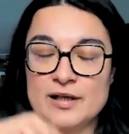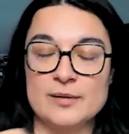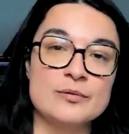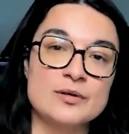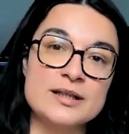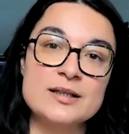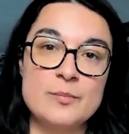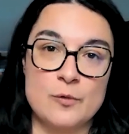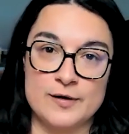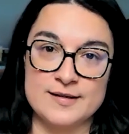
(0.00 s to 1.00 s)
like
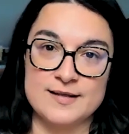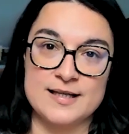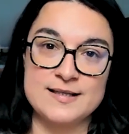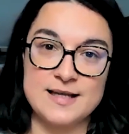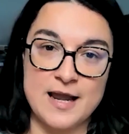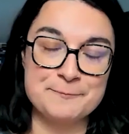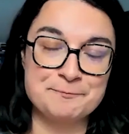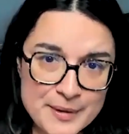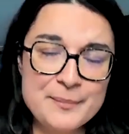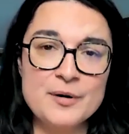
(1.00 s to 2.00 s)
bulleted points that say
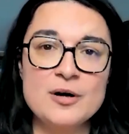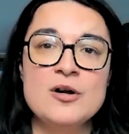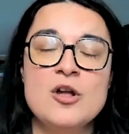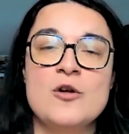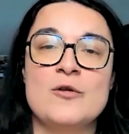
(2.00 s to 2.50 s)
people